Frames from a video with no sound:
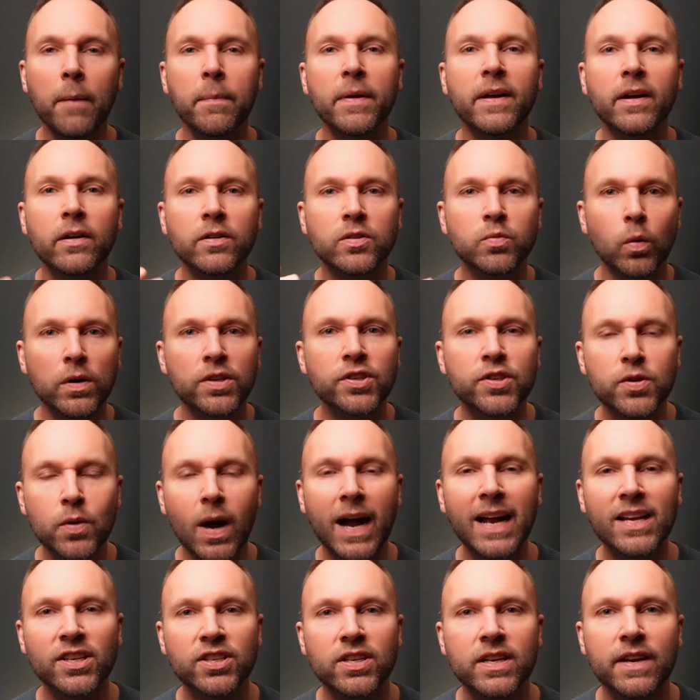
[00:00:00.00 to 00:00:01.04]
Because once you
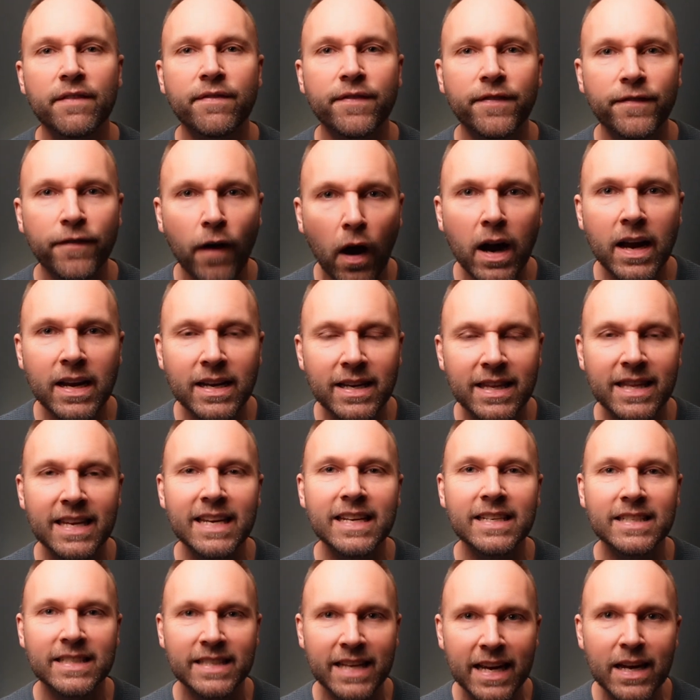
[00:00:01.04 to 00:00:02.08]
actually find
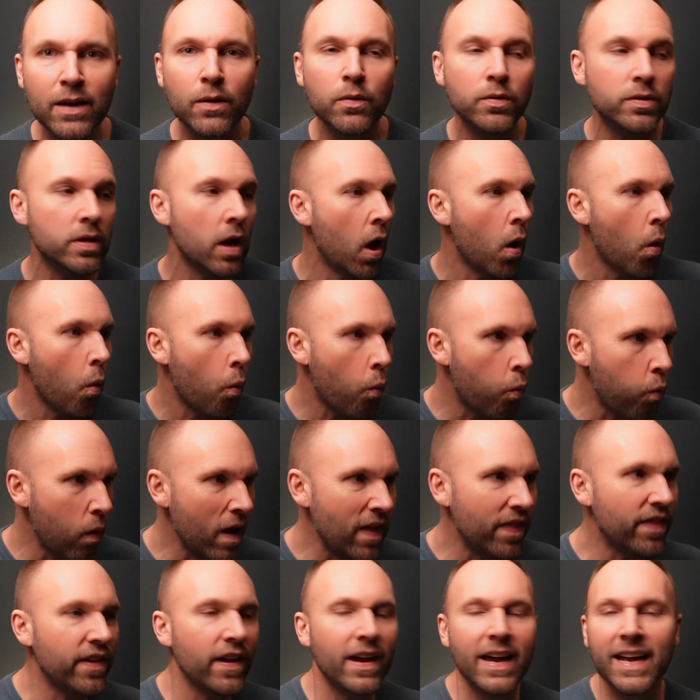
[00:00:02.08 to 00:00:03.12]
these deals
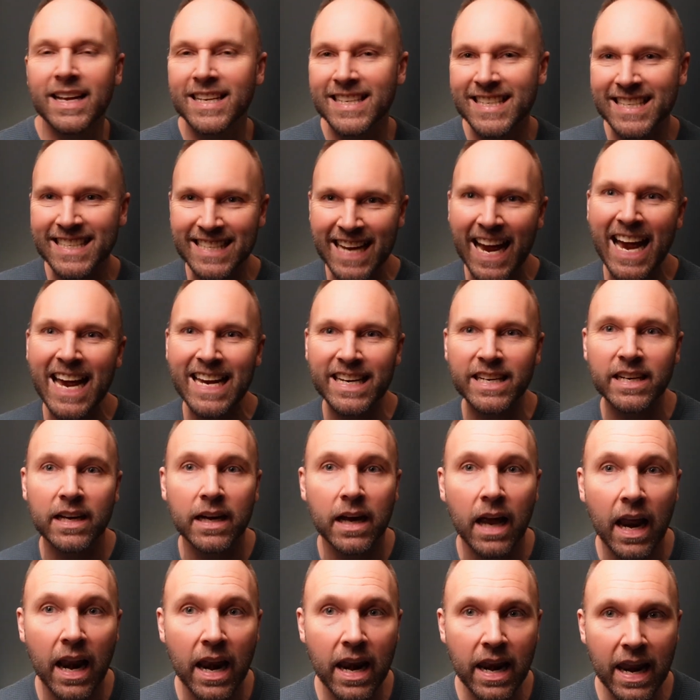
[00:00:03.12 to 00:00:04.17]
with said
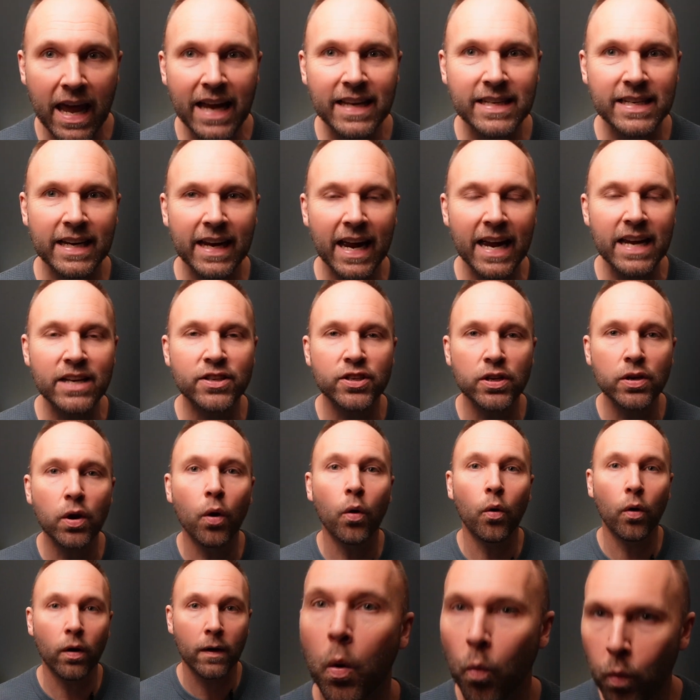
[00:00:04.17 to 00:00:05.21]
letting agent
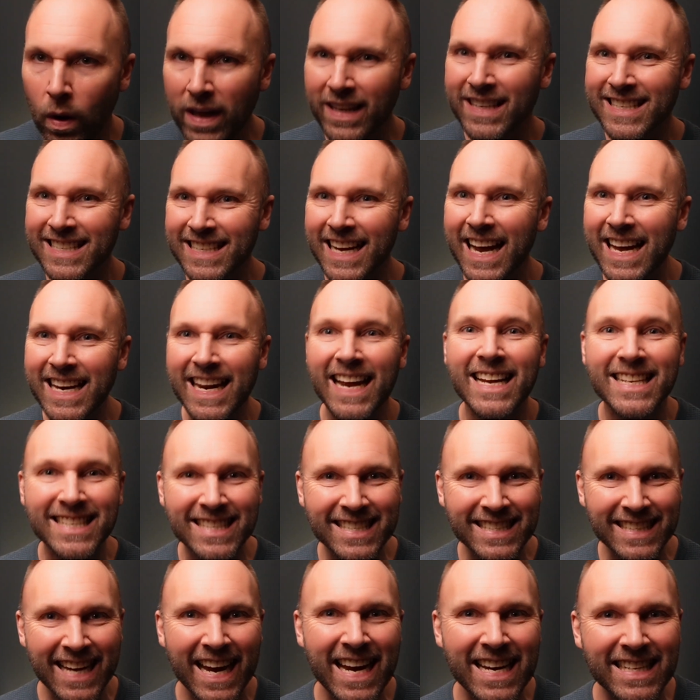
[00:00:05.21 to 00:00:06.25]
or with said
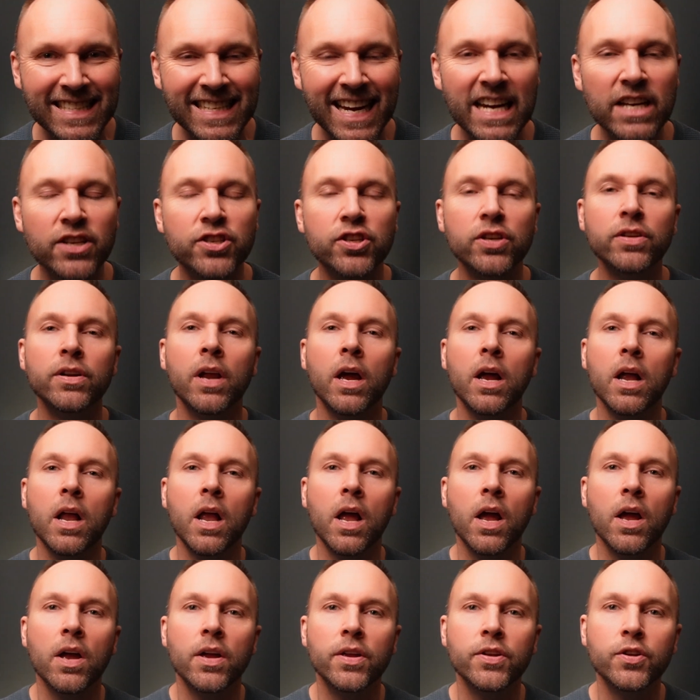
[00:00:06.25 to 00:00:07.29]
estate agent,
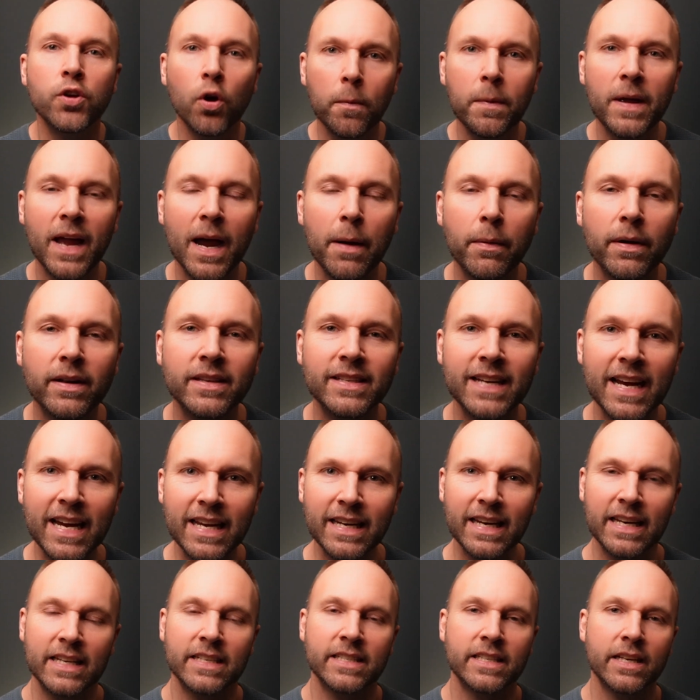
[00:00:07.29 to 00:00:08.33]
you'll be able to take
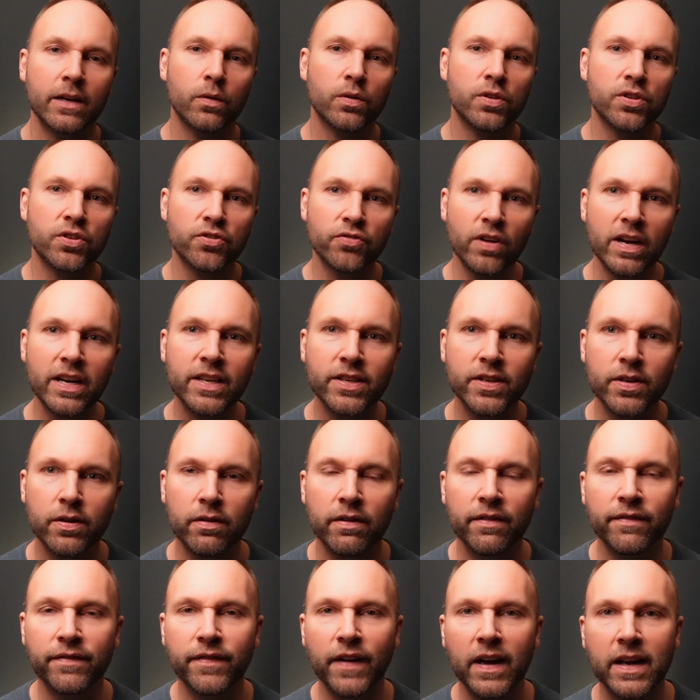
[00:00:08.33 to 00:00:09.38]
these deals straight to your
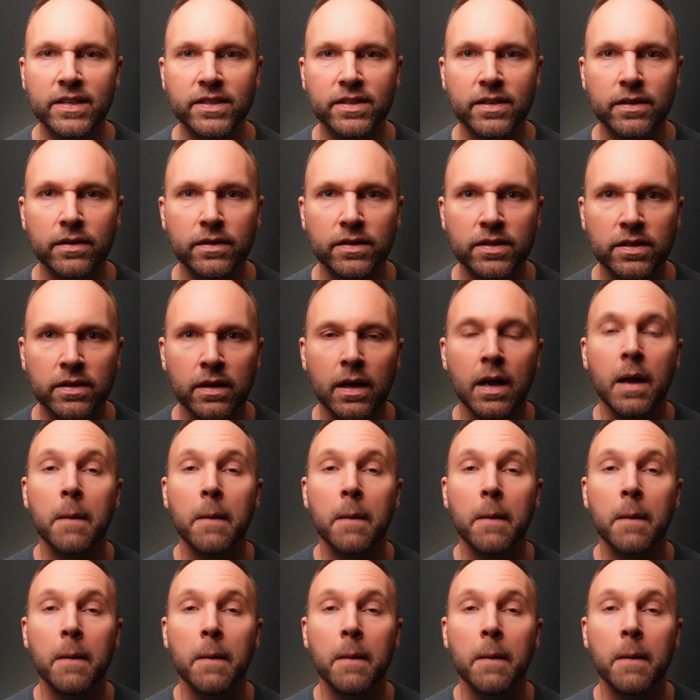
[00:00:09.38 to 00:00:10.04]
investors.